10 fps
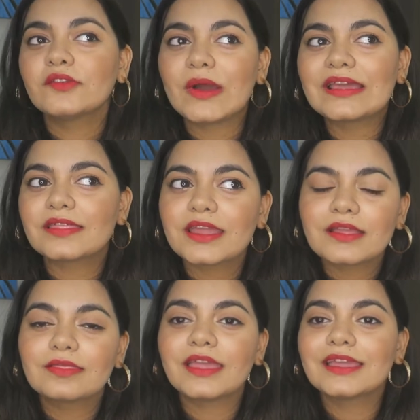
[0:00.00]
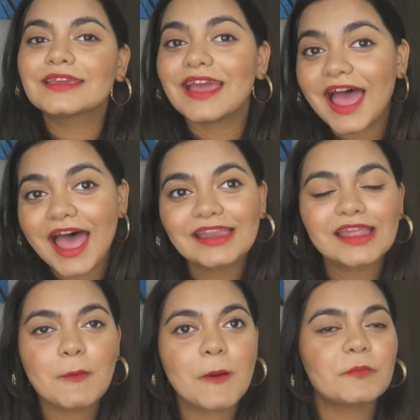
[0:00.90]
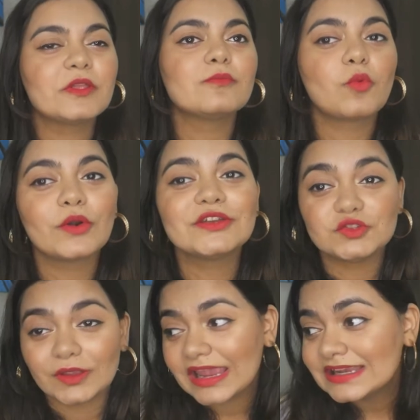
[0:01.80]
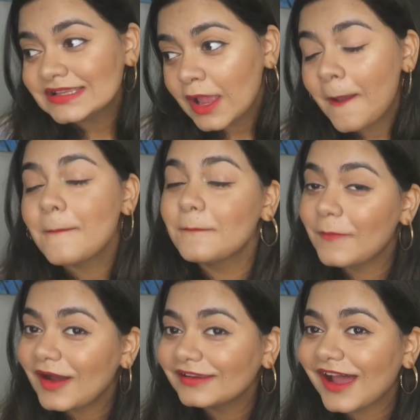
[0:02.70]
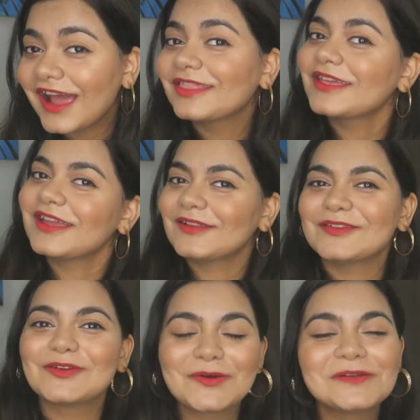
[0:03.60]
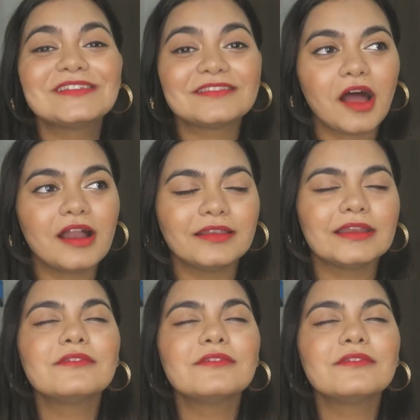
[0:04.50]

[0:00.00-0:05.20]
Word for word: So I think they can come up with more shades, but I think it's a good start.